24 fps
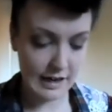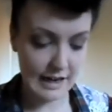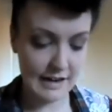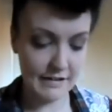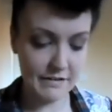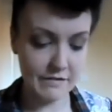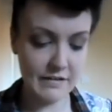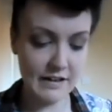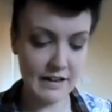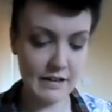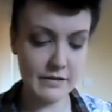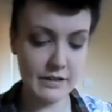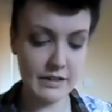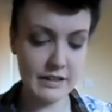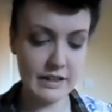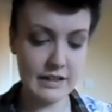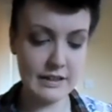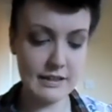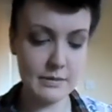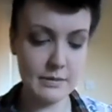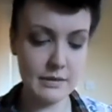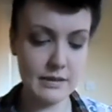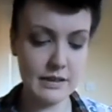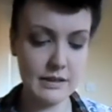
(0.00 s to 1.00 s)
I have found that
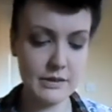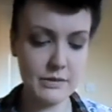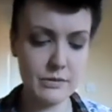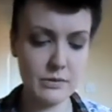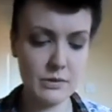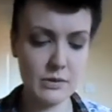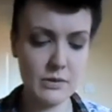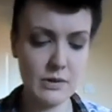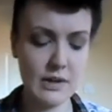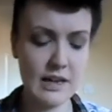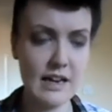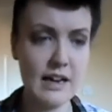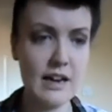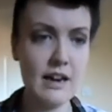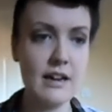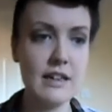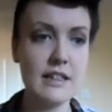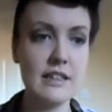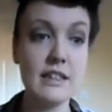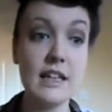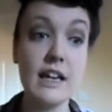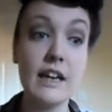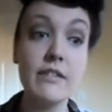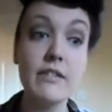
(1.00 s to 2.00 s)
this one is quite
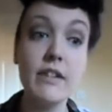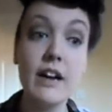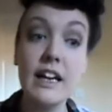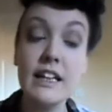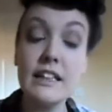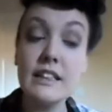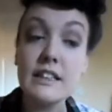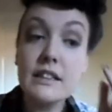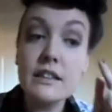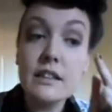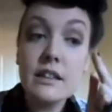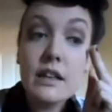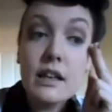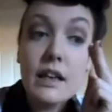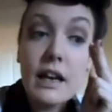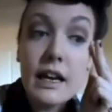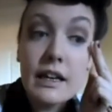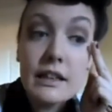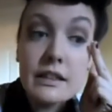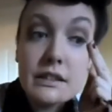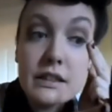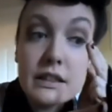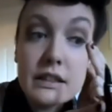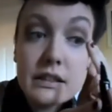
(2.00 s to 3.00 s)
hard to get right into the
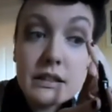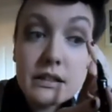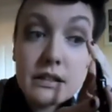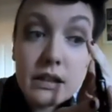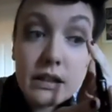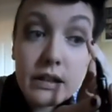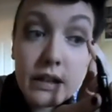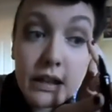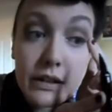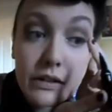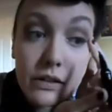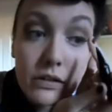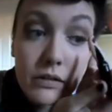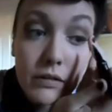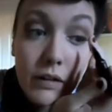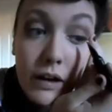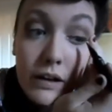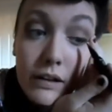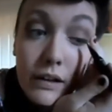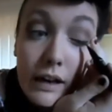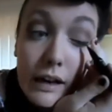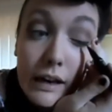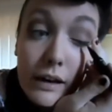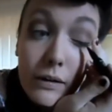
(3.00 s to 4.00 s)
lashes, so there's
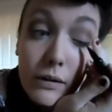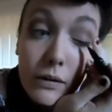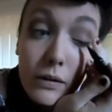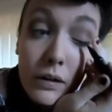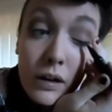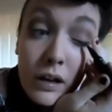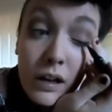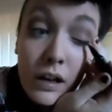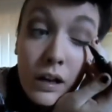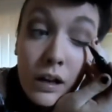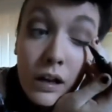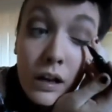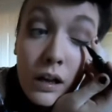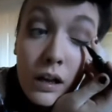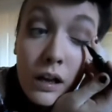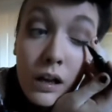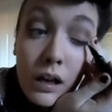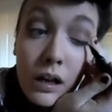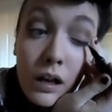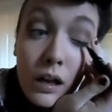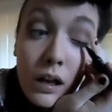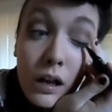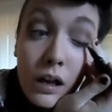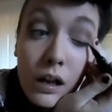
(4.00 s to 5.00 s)
always a little
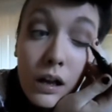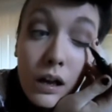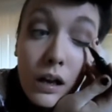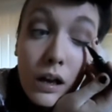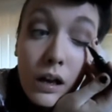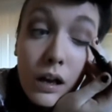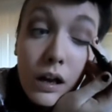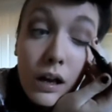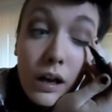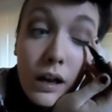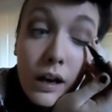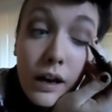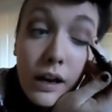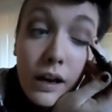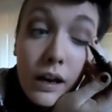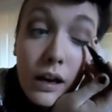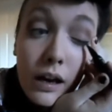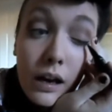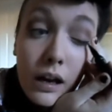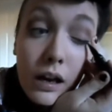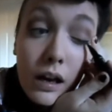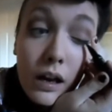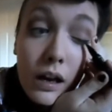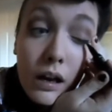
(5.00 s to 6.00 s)

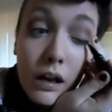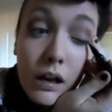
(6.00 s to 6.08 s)
line.